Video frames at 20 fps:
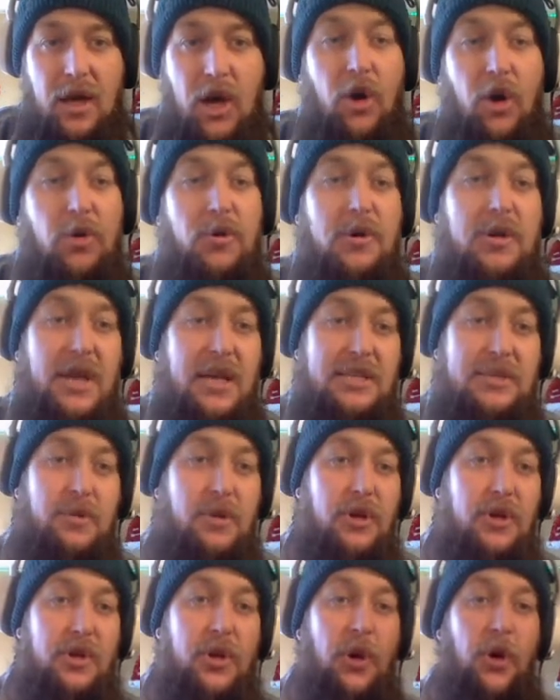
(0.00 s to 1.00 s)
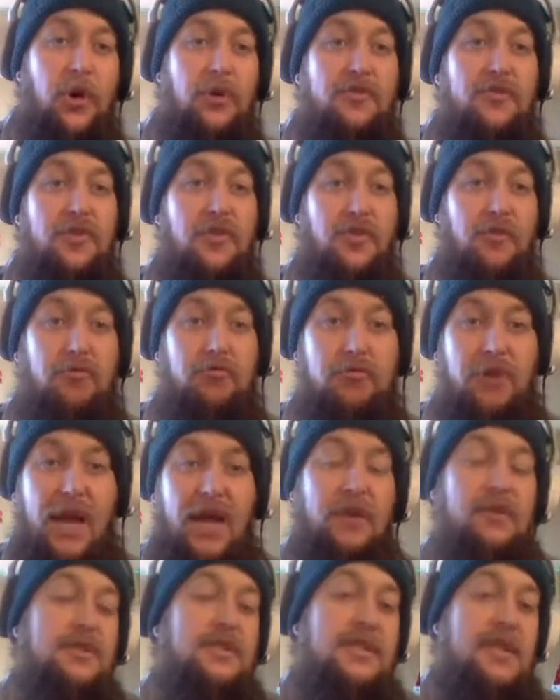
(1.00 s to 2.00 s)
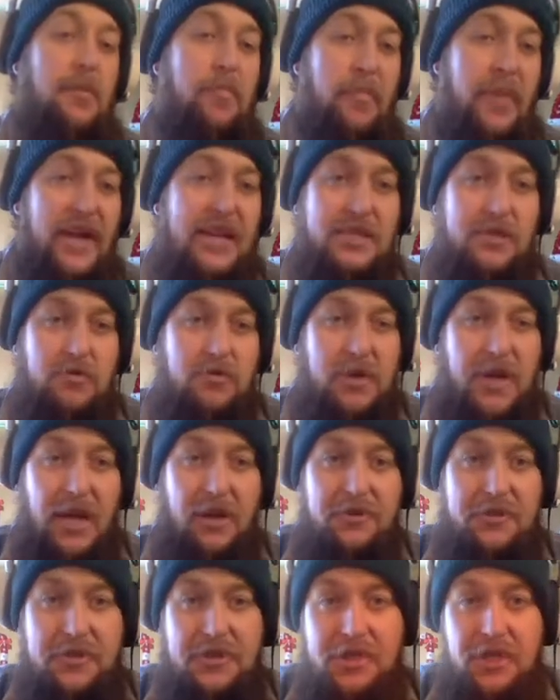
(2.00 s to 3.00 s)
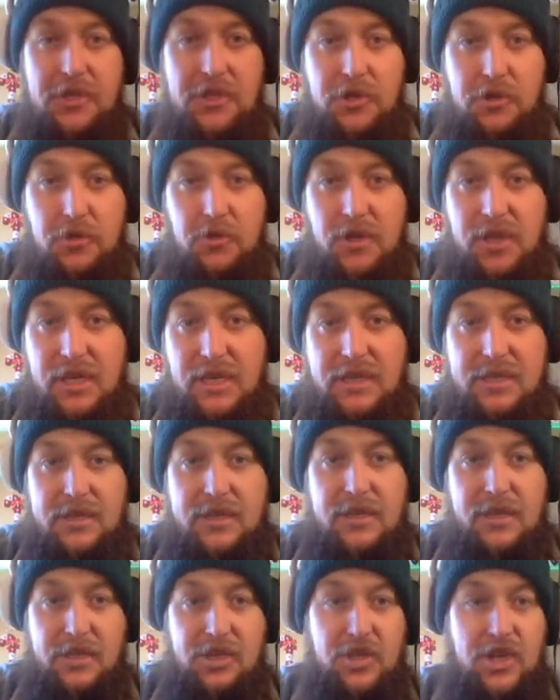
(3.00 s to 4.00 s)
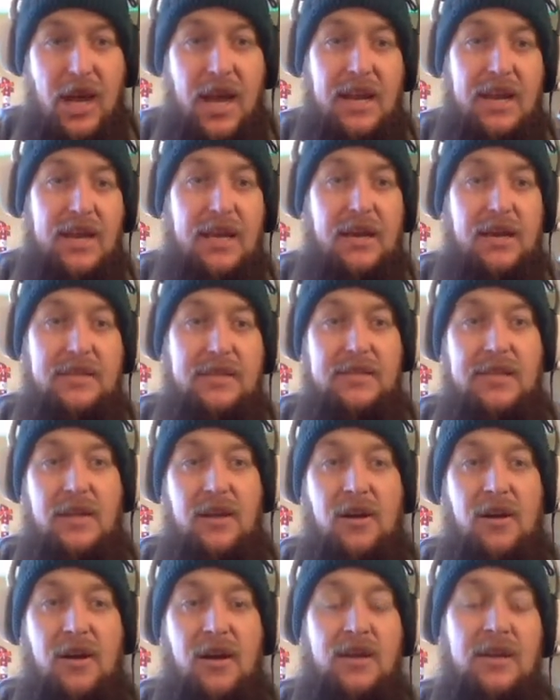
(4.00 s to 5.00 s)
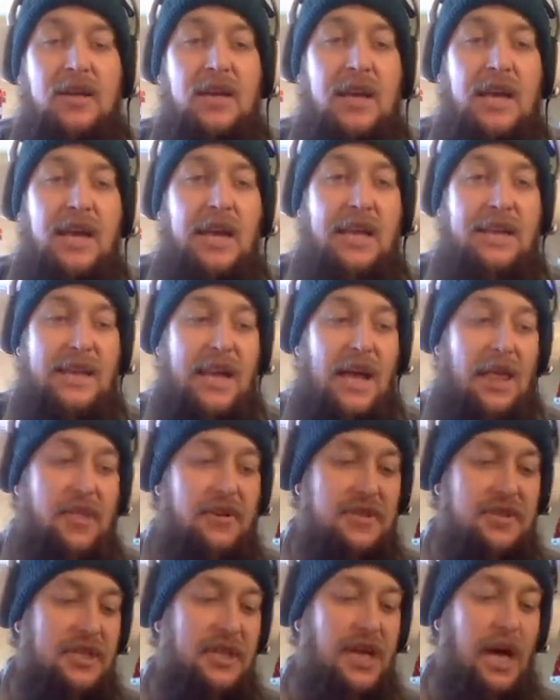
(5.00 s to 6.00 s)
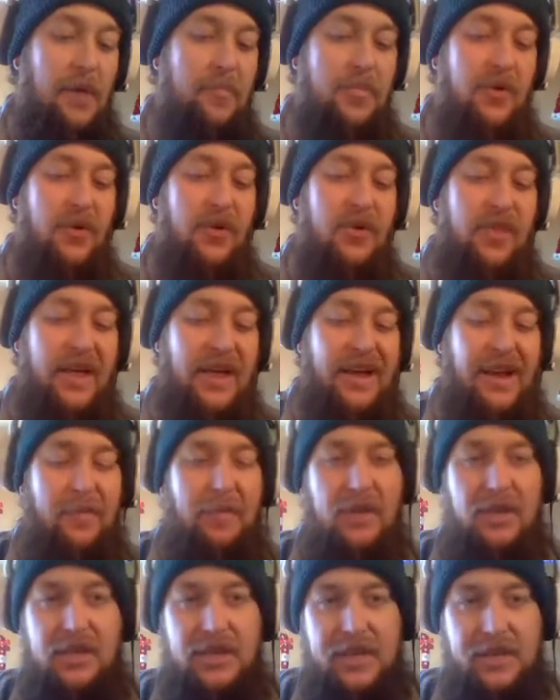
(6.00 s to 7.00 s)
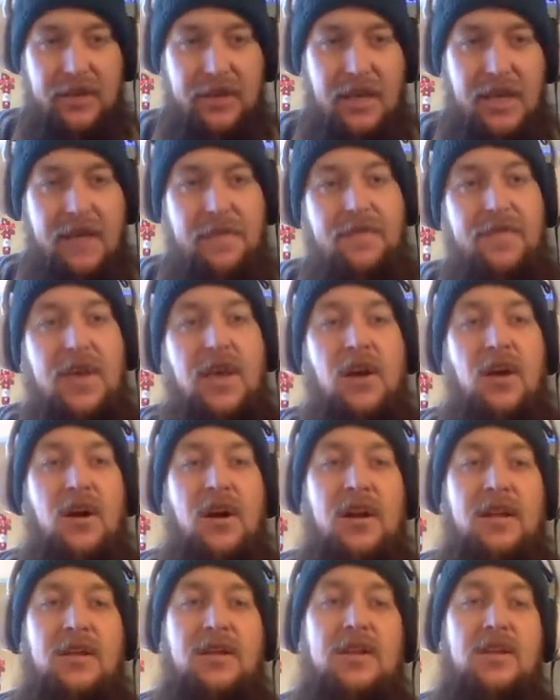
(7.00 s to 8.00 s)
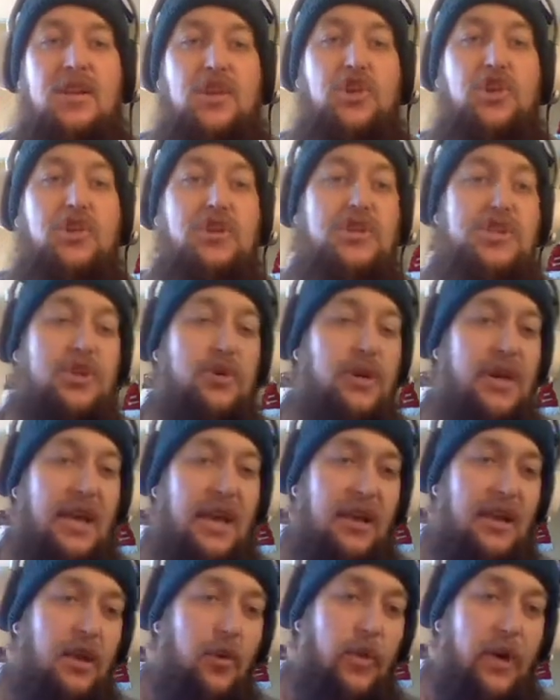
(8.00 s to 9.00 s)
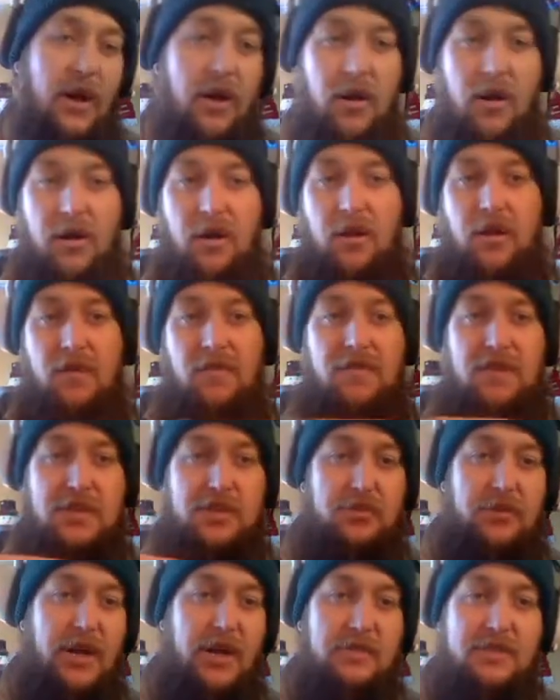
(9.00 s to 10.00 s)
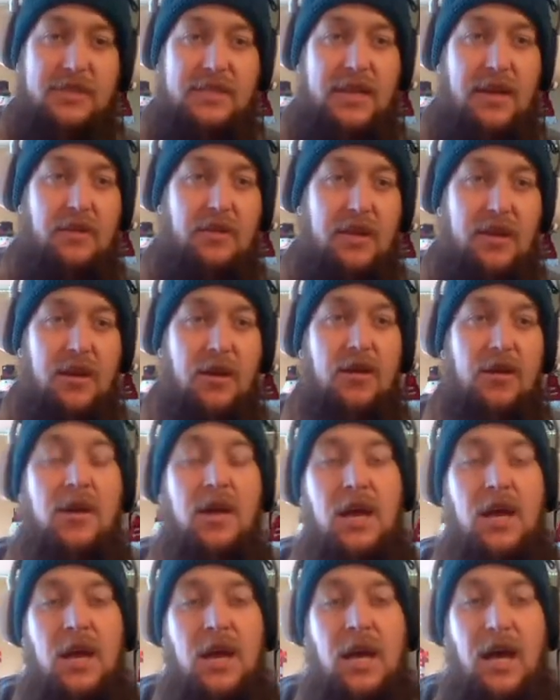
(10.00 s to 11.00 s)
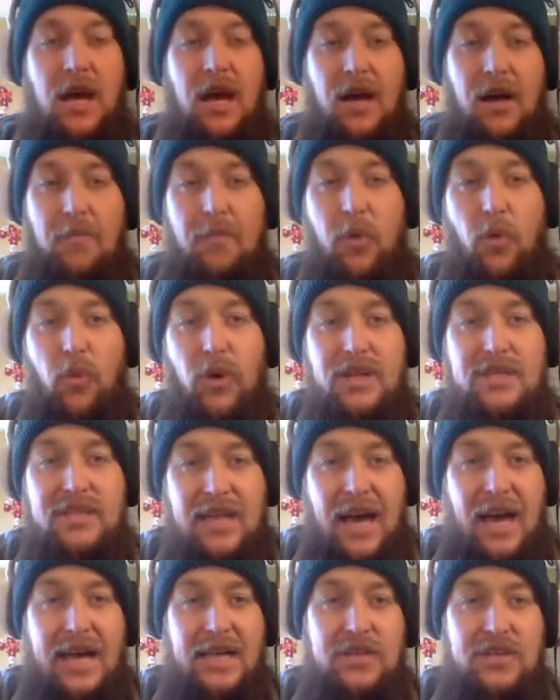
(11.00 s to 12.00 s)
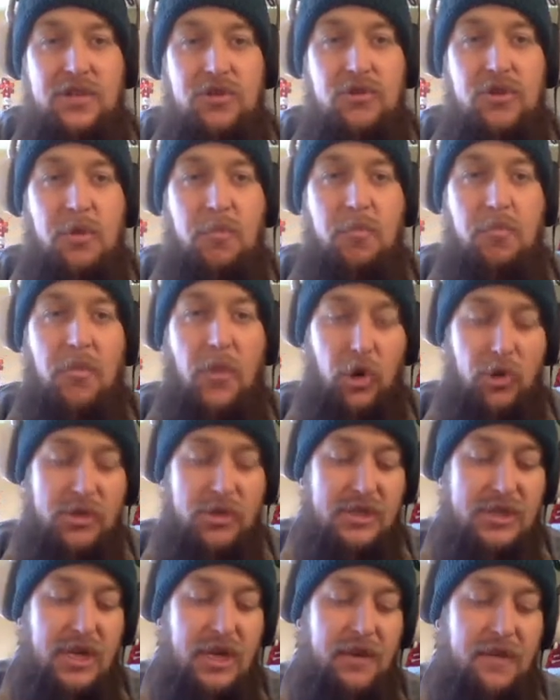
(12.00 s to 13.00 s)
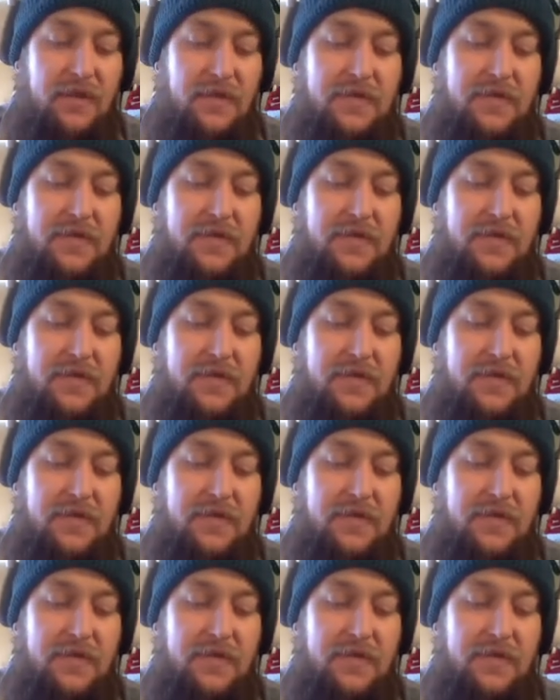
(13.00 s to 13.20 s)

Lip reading: okay, so we're going to go over the routes, the best routes to do the shiny hunting on. Now, there's a couple that I'm a little iffy on. You could do it anywhere on all of these routes down here. The ones I do the most of,